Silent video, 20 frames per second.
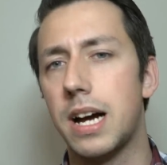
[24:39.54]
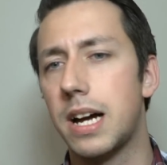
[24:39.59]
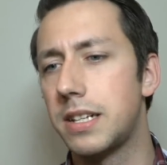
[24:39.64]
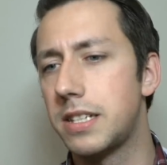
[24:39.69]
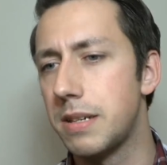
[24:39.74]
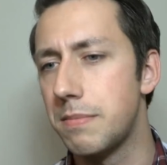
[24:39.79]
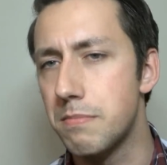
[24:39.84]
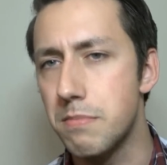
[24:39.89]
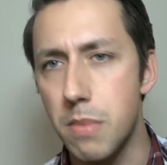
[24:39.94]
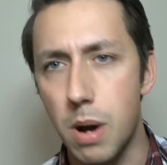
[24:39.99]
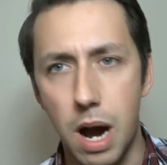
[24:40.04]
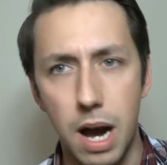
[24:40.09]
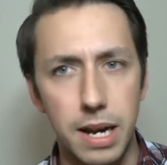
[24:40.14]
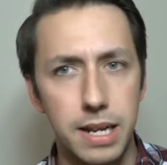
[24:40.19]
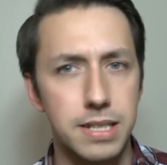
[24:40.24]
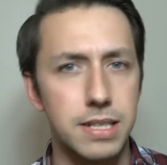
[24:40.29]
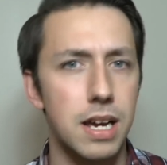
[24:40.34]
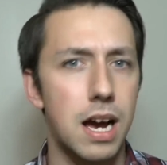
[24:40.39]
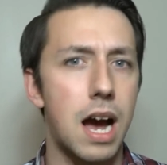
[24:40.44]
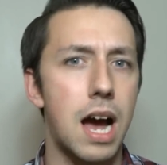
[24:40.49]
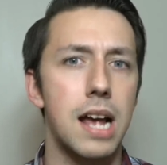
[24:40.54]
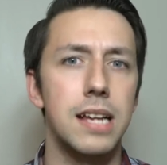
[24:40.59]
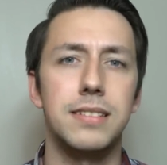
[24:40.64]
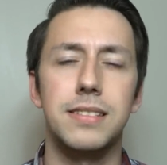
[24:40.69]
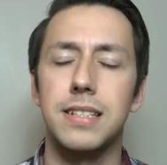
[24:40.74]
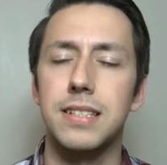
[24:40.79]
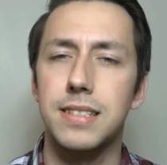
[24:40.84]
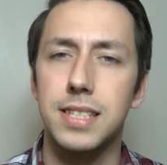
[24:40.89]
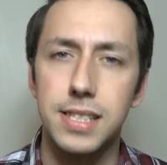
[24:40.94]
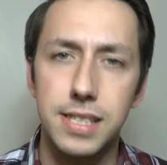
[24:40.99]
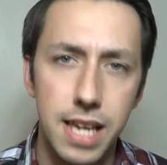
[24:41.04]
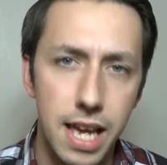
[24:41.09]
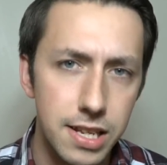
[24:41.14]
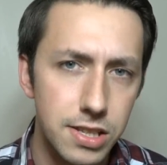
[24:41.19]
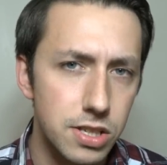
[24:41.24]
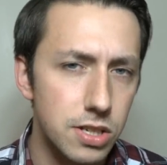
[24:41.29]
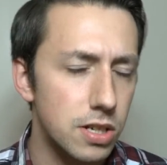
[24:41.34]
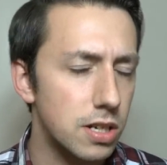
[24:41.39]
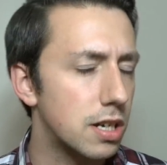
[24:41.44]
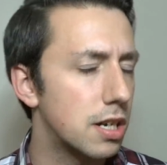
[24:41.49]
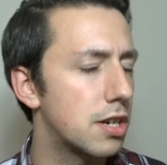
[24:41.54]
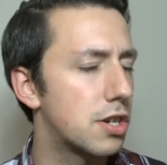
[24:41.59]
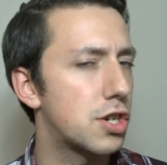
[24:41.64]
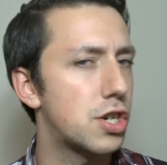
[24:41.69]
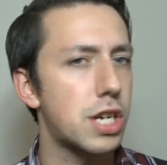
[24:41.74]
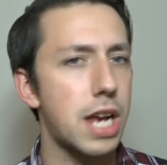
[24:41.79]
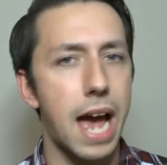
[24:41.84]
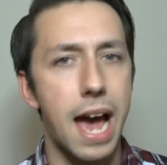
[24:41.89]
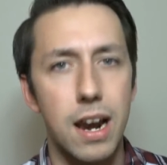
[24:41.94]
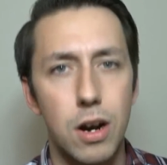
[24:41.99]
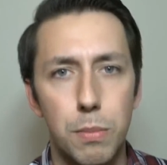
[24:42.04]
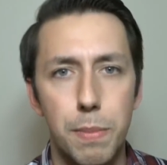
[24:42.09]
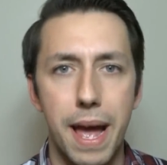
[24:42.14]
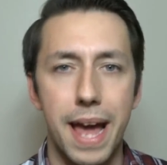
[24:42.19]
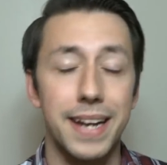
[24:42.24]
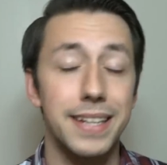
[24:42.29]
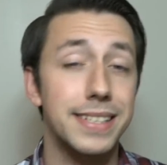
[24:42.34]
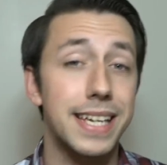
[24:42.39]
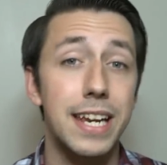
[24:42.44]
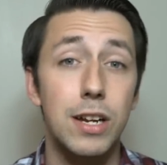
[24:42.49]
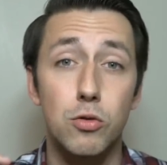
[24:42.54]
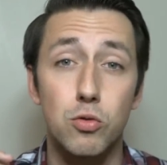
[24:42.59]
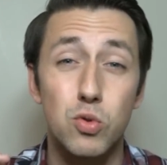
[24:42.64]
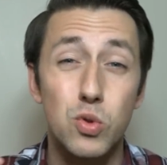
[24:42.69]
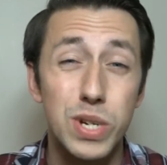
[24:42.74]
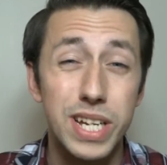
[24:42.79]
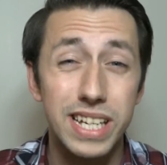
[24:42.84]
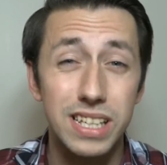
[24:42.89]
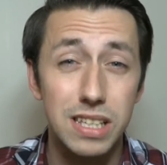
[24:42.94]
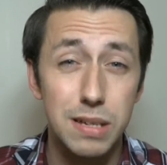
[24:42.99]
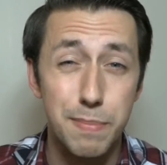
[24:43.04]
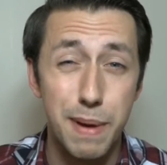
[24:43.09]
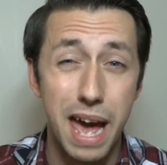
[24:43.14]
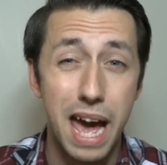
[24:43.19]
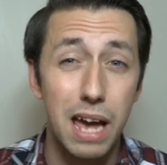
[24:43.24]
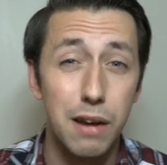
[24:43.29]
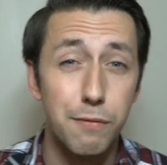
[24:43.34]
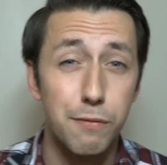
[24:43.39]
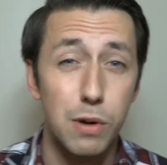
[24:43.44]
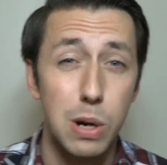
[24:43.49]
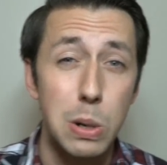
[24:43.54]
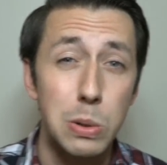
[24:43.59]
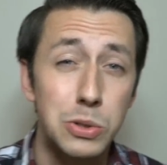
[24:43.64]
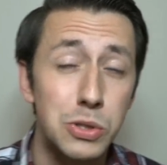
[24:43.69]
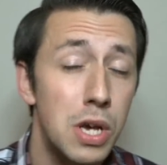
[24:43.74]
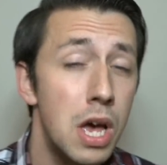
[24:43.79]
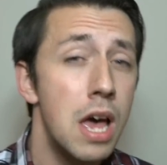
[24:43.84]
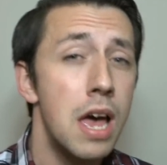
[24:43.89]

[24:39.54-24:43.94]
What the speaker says: demonetized and censored and shadow banned. It's getting really bad, folks.